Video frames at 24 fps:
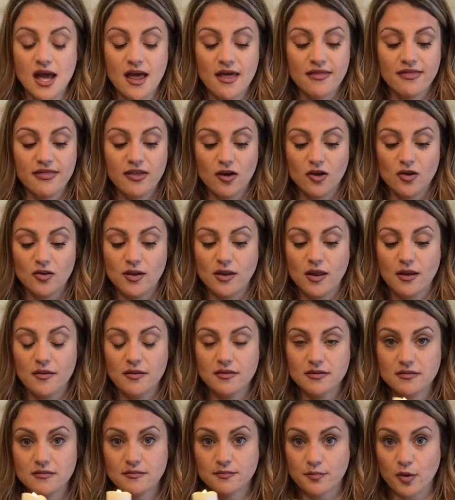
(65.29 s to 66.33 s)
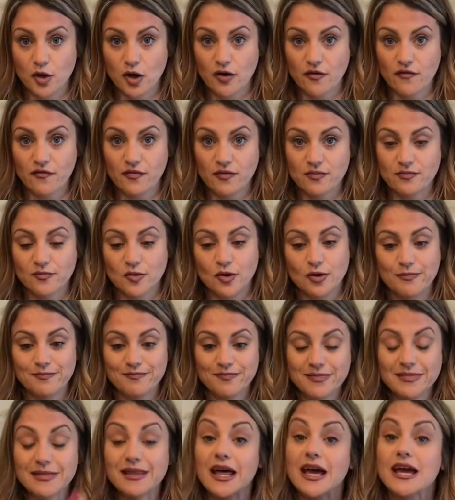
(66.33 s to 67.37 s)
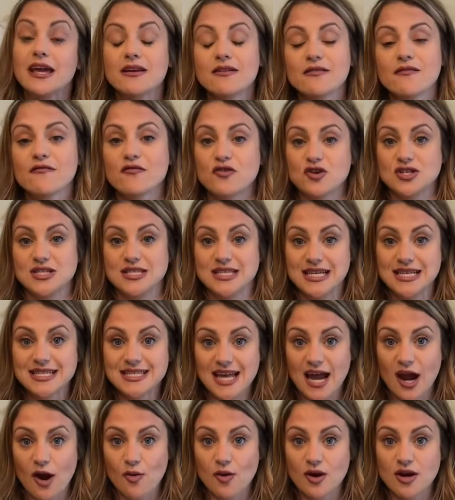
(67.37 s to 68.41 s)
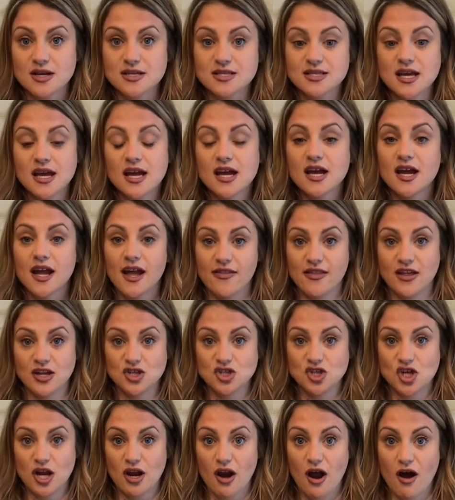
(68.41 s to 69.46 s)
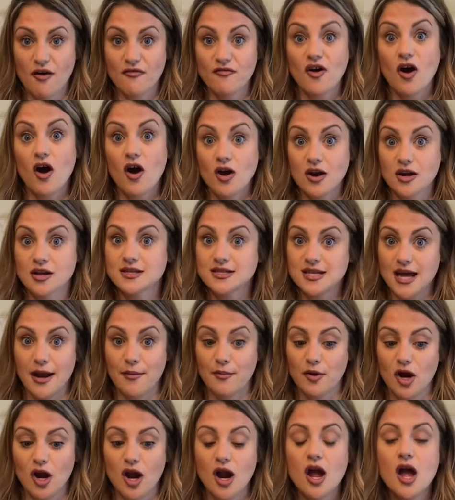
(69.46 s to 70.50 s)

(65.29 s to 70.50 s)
They'll burn, light for 6 hours and then shut off on a timer.